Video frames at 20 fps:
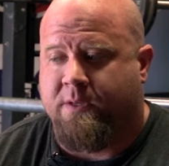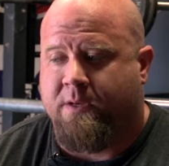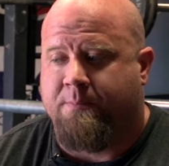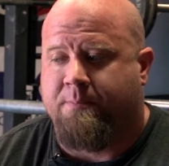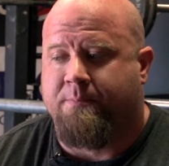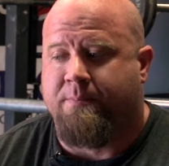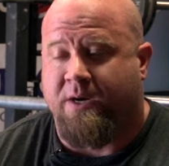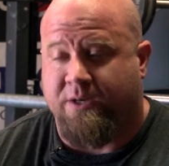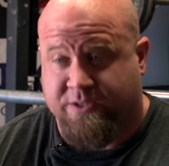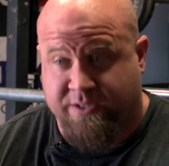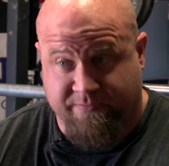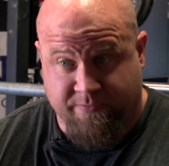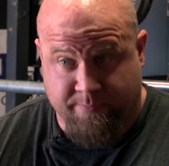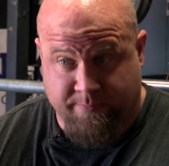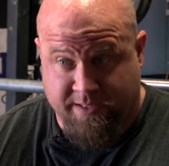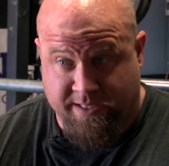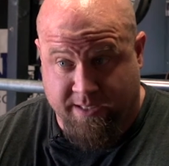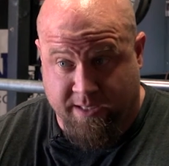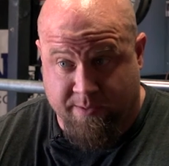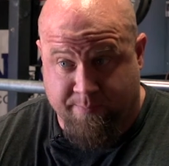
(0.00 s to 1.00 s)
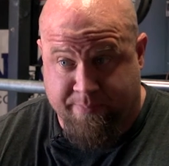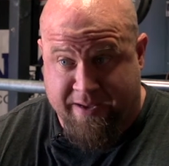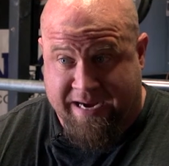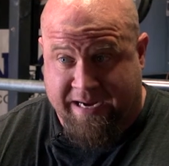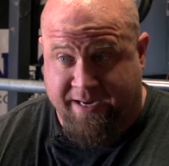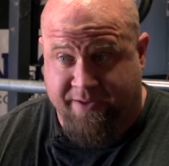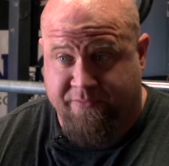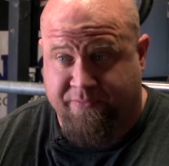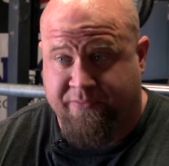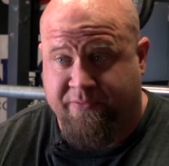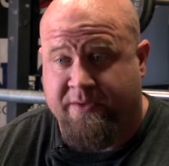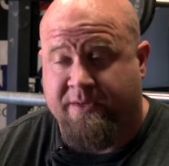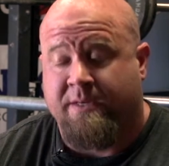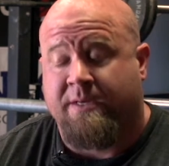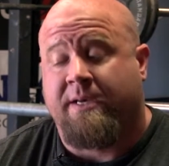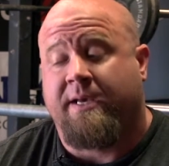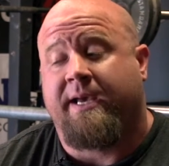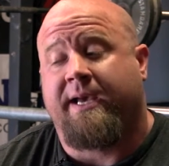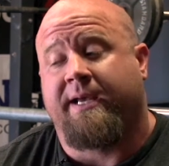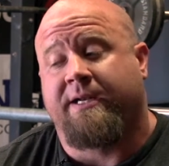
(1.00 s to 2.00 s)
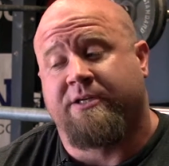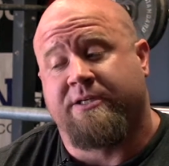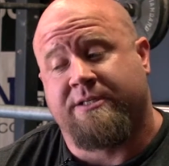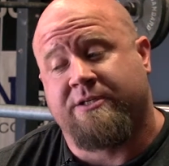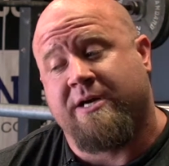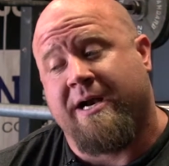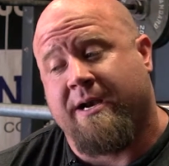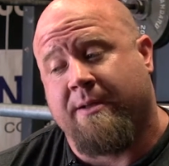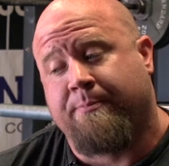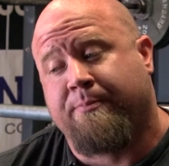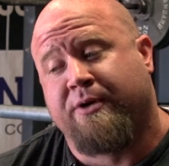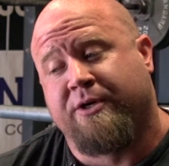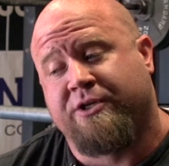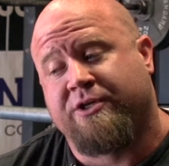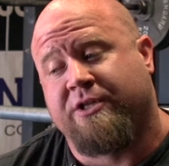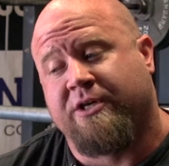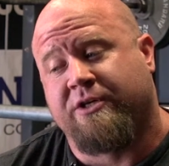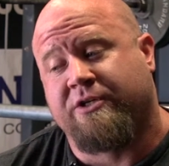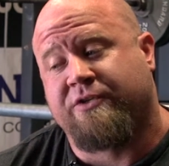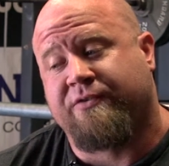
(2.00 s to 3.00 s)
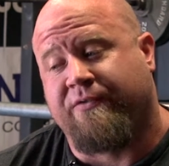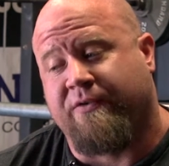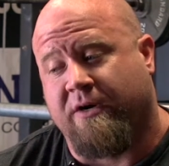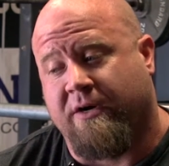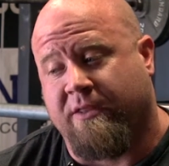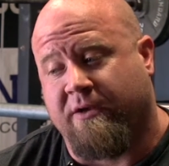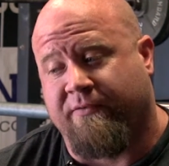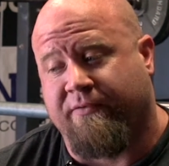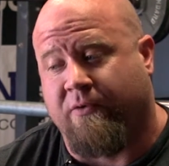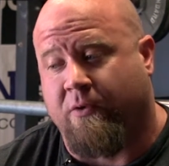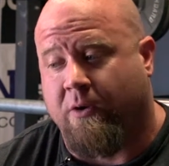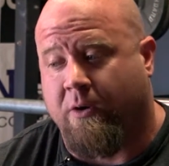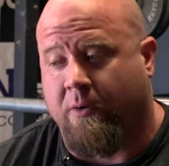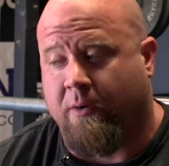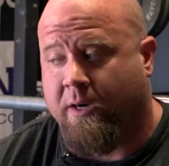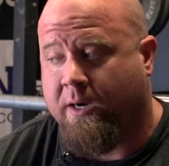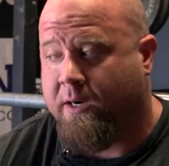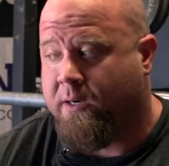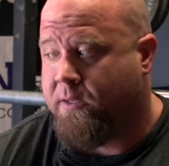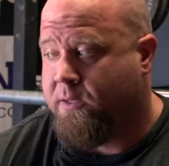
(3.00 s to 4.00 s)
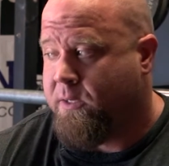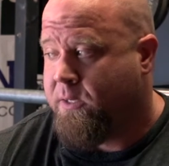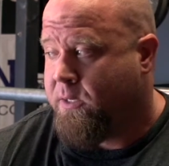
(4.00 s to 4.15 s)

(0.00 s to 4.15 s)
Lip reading: most of them being competitive and just trying to push those further forward.